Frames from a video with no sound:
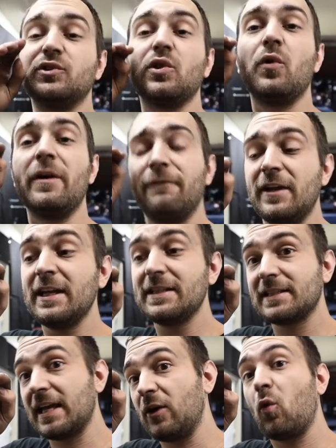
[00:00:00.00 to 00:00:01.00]
So if it
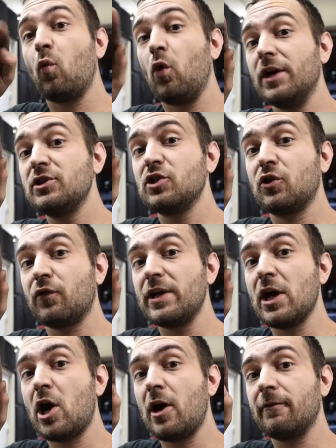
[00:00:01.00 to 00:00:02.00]
is like one
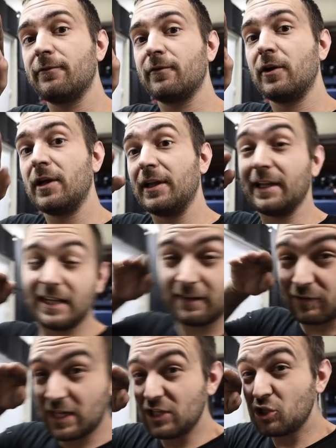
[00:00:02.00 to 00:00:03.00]
degree off, like
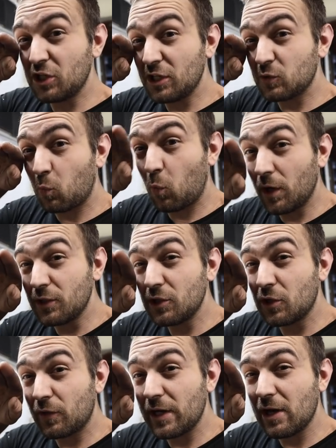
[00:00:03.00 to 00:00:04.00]
if the engine is one
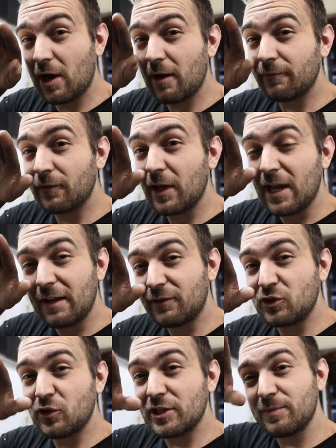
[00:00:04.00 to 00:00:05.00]
degree off, if
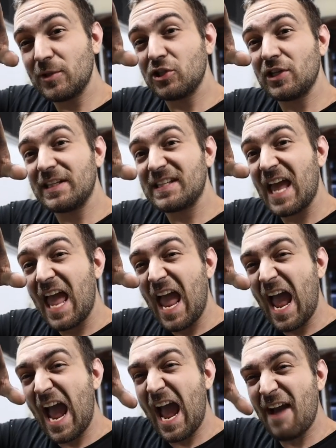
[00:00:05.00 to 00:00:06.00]
the transmission is
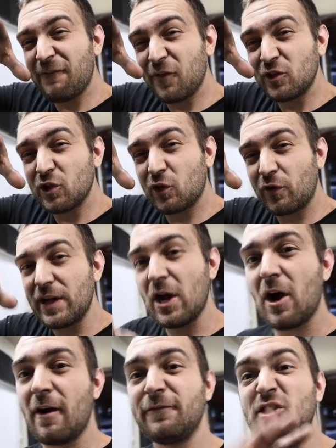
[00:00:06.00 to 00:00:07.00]
half a degree
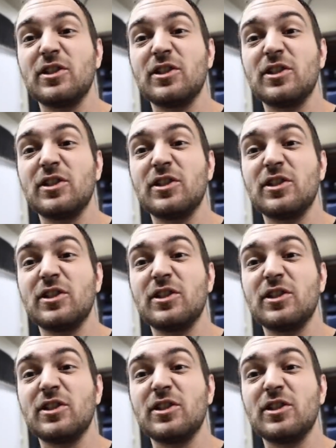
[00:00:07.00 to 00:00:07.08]
off.